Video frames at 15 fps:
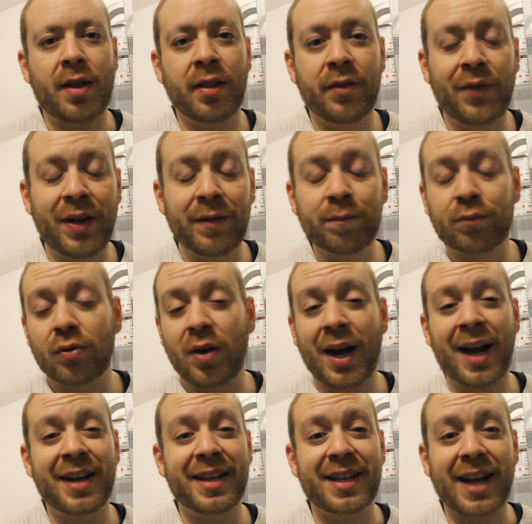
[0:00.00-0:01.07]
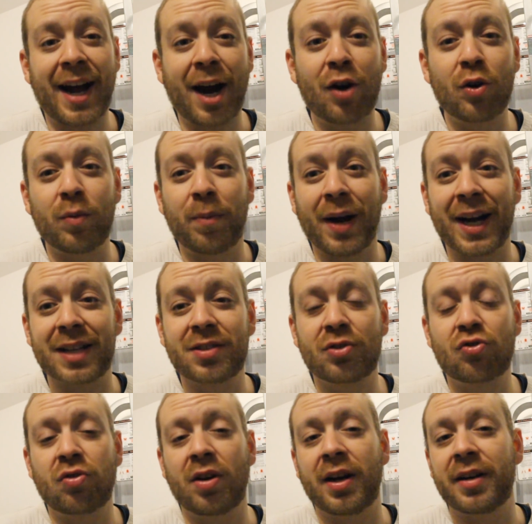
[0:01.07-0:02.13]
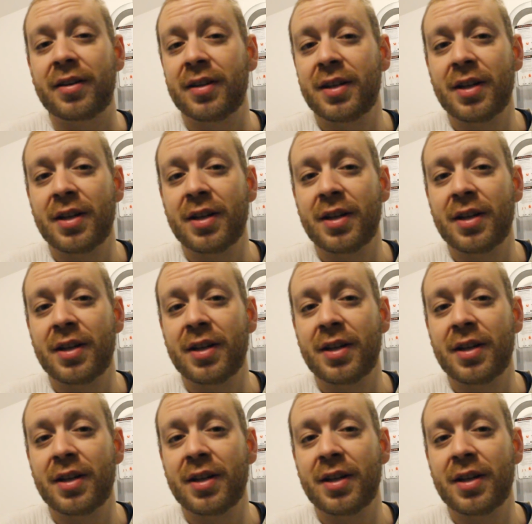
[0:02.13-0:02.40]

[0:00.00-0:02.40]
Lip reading: They've even brought Andy Carroll back to try